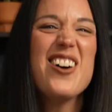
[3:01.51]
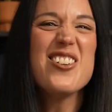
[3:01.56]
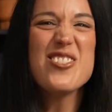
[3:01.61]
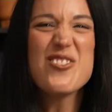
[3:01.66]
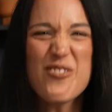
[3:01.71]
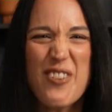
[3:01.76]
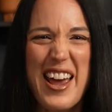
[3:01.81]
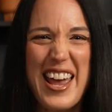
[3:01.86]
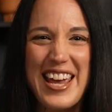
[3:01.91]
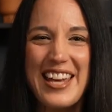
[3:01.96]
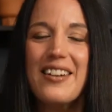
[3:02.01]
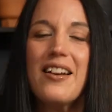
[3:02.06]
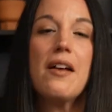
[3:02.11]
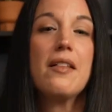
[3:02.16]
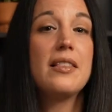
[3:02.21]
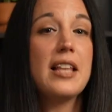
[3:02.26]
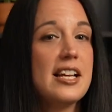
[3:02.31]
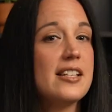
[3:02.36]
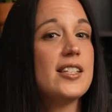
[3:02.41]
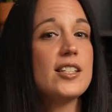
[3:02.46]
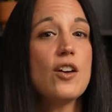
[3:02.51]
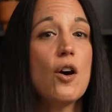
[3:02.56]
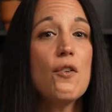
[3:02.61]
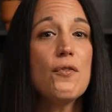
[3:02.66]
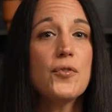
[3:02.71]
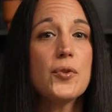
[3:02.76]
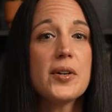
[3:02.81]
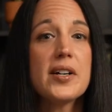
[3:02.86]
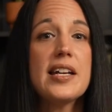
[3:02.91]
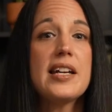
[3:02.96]
Great, let's go
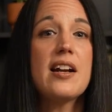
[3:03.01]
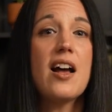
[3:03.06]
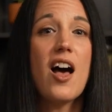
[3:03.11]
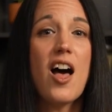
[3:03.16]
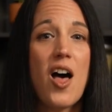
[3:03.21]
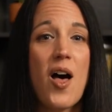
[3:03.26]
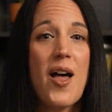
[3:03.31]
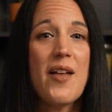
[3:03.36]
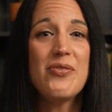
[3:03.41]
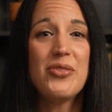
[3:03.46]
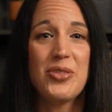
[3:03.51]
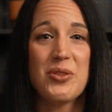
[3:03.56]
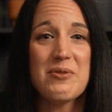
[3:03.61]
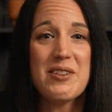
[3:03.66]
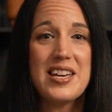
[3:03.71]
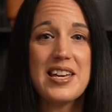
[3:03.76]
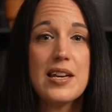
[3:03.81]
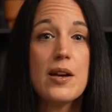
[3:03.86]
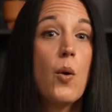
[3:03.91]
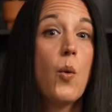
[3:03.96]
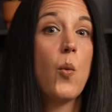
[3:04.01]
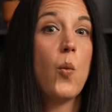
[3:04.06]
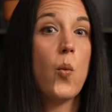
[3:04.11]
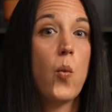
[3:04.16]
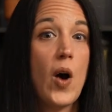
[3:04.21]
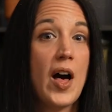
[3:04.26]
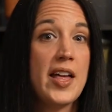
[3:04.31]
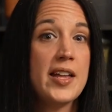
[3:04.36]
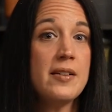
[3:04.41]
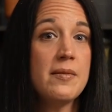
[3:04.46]
for it on 3.
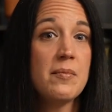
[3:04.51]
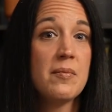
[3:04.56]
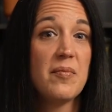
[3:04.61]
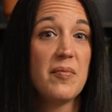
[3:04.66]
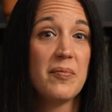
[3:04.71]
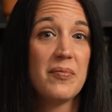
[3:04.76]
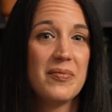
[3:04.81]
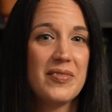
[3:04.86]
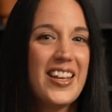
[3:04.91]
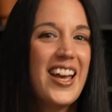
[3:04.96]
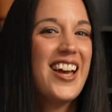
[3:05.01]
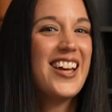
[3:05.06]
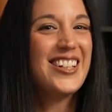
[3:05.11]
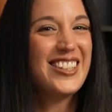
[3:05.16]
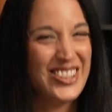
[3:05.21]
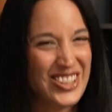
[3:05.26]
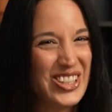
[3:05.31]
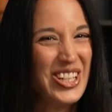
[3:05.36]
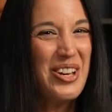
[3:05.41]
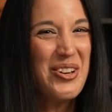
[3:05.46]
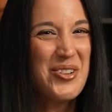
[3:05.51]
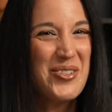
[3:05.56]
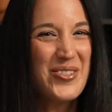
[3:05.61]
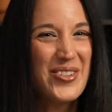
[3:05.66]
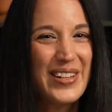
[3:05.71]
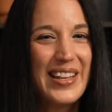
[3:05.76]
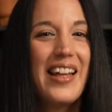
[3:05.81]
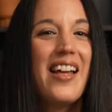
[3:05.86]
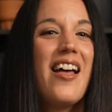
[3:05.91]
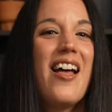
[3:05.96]
1, 2,
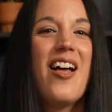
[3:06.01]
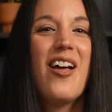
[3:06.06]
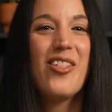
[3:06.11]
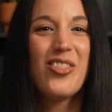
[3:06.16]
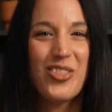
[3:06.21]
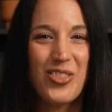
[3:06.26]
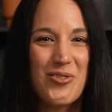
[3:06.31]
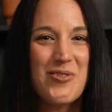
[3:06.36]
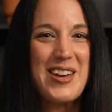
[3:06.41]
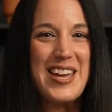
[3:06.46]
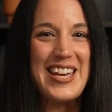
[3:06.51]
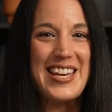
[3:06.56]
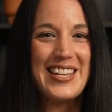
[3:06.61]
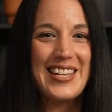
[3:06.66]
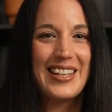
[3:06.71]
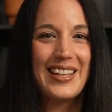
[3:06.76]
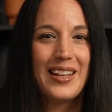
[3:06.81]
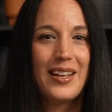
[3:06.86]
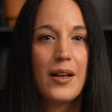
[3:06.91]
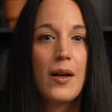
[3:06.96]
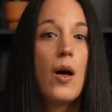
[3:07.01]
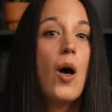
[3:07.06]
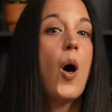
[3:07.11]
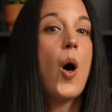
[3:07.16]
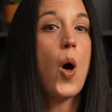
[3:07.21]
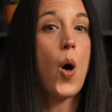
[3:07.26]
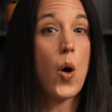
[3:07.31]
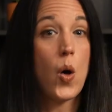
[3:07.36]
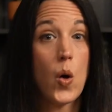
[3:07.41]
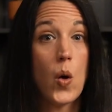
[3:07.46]
3.
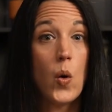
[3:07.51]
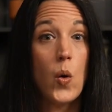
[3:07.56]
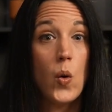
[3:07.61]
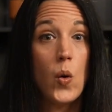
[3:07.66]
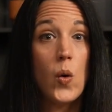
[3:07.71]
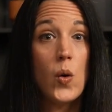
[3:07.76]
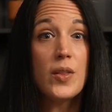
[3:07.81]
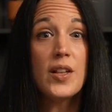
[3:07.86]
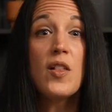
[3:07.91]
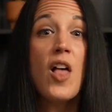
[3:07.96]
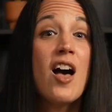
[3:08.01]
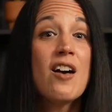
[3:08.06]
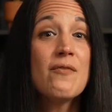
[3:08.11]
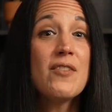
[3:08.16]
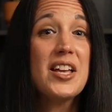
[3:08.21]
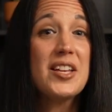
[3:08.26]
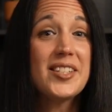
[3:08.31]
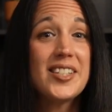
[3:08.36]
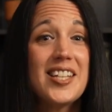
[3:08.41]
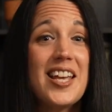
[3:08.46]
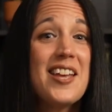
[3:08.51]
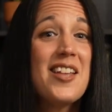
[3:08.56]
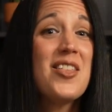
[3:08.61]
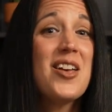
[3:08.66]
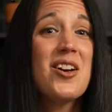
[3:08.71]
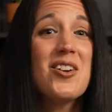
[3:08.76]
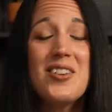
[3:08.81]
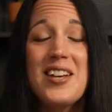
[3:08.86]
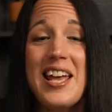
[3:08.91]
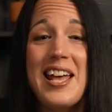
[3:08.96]
Oh, the long vowels say
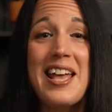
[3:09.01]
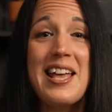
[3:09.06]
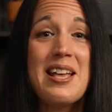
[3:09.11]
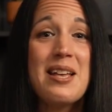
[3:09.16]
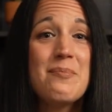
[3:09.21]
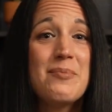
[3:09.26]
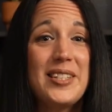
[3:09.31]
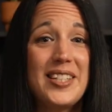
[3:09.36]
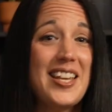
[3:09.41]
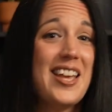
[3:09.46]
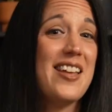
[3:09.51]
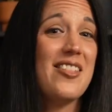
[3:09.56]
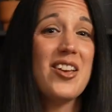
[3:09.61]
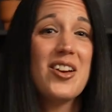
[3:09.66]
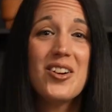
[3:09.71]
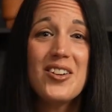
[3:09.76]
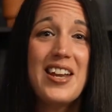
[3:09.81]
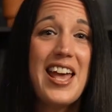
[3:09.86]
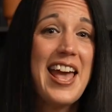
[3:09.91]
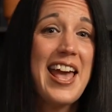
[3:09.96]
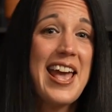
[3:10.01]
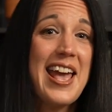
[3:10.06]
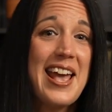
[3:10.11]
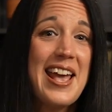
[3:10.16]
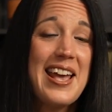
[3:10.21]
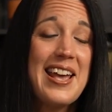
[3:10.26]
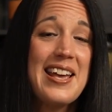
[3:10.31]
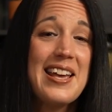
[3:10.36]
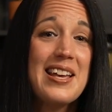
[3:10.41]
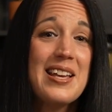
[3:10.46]
their name, say their
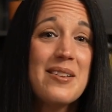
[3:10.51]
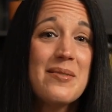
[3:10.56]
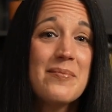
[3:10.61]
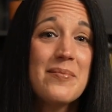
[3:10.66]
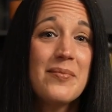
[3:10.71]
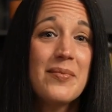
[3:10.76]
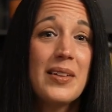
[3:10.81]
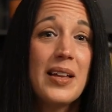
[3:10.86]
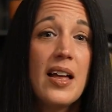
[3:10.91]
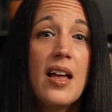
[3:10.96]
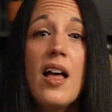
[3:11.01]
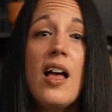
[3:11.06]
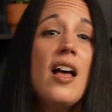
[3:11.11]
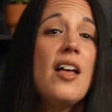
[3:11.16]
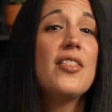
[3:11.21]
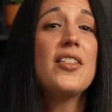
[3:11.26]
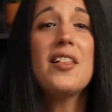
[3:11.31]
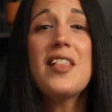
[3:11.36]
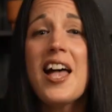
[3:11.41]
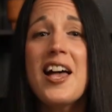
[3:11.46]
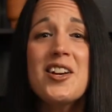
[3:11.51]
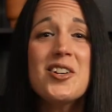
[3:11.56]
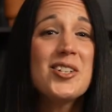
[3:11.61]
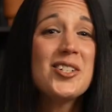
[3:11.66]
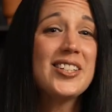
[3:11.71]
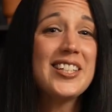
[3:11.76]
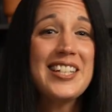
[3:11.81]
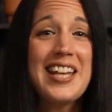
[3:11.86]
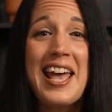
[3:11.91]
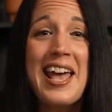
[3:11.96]
name. The
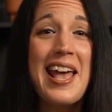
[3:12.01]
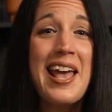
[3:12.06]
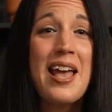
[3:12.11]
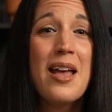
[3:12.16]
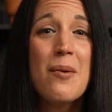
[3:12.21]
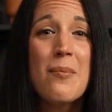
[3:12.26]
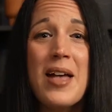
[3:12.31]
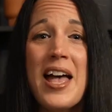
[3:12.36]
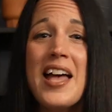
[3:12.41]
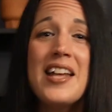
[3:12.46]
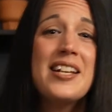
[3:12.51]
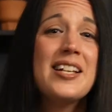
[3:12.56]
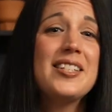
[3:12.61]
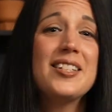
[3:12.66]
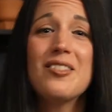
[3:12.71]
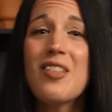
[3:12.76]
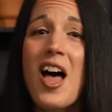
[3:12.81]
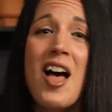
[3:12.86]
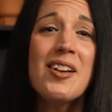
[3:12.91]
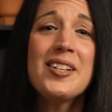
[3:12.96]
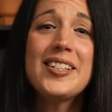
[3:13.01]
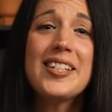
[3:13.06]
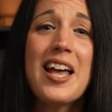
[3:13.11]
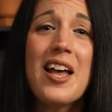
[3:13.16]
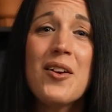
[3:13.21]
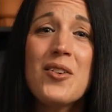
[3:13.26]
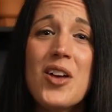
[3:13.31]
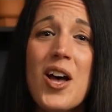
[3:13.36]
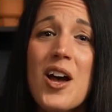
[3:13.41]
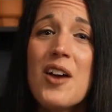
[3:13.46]
letter's name and its long
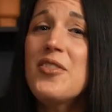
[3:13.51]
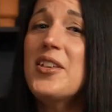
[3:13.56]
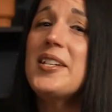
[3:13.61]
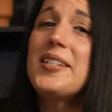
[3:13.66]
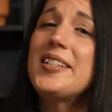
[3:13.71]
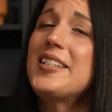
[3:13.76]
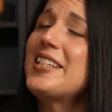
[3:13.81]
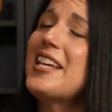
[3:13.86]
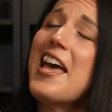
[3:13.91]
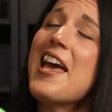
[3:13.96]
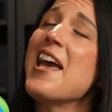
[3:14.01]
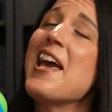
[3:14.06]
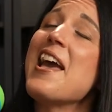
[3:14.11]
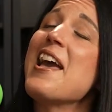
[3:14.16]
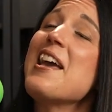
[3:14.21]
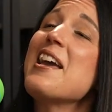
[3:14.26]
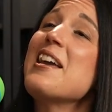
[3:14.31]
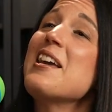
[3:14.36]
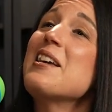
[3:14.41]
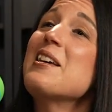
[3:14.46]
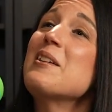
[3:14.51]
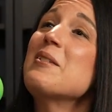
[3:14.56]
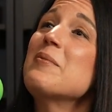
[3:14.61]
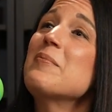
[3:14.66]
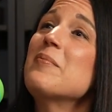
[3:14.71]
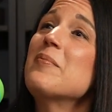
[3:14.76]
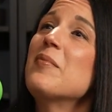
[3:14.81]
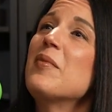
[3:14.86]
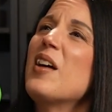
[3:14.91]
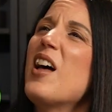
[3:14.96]
sound are the
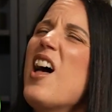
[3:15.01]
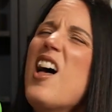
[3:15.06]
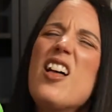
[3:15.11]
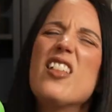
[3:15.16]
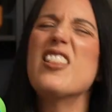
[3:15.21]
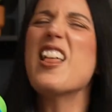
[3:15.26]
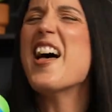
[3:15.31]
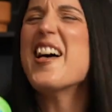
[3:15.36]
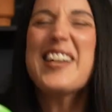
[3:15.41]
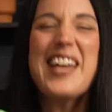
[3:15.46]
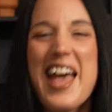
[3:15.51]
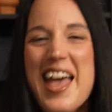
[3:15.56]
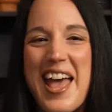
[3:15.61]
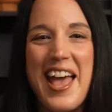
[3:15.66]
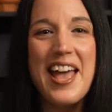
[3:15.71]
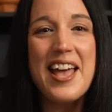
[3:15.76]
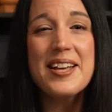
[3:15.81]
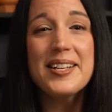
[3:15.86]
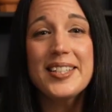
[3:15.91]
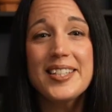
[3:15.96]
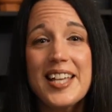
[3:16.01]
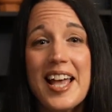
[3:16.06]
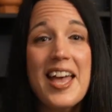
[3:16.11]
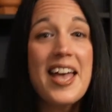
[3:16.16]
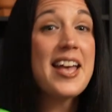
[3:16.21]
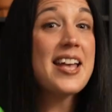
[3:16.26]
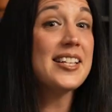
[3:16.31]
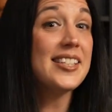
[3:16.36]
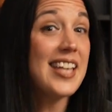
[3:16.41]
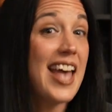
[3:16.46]
same. Long A
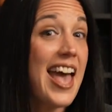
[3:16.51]
says